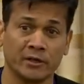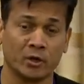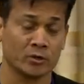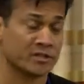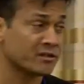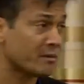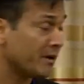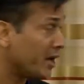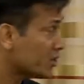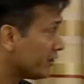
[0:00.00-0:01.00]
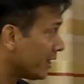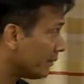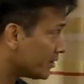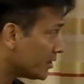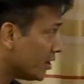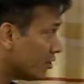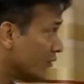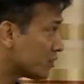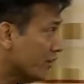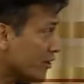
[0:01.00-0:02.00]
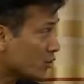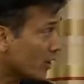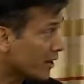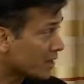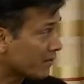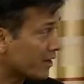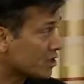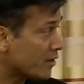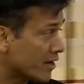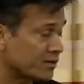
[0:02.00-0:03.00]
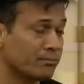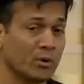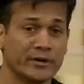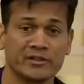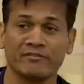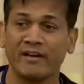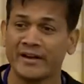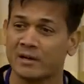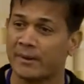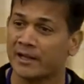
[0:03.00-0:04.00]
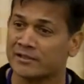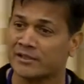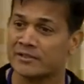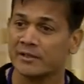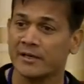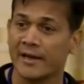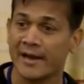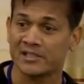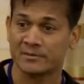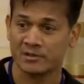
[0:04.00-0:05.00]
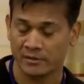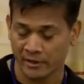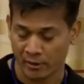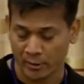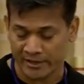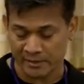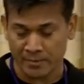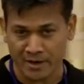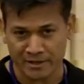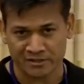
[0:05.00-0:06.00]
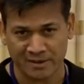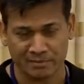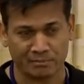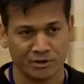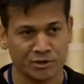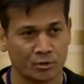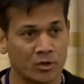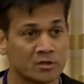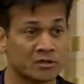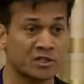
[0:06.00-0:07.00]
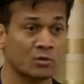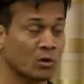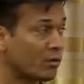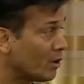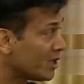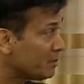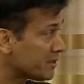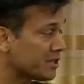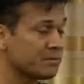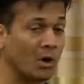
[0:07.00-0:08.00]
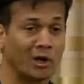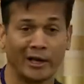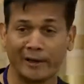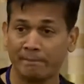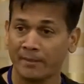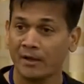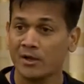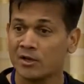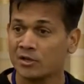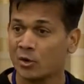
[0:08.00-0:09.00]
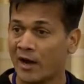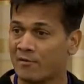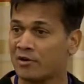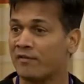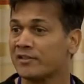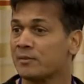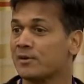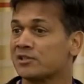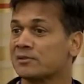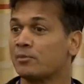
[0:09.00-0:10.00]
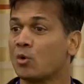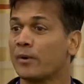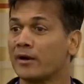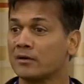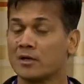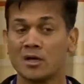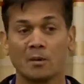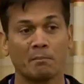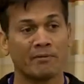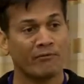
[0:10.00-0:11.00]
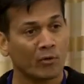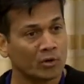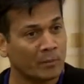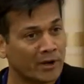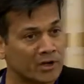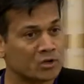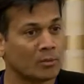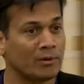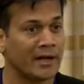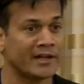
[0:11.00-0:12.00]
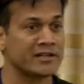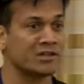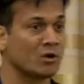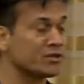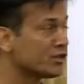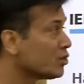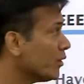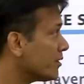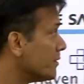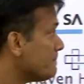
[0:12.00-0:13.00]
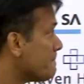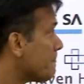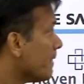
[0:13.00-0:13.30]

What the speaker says: disintermediation elements. We are trying to uncover interaction points and find dependencies as a part of step number two. So this is what we call as business modeling. You have to define the business blueprint before you begin to apply technology to it.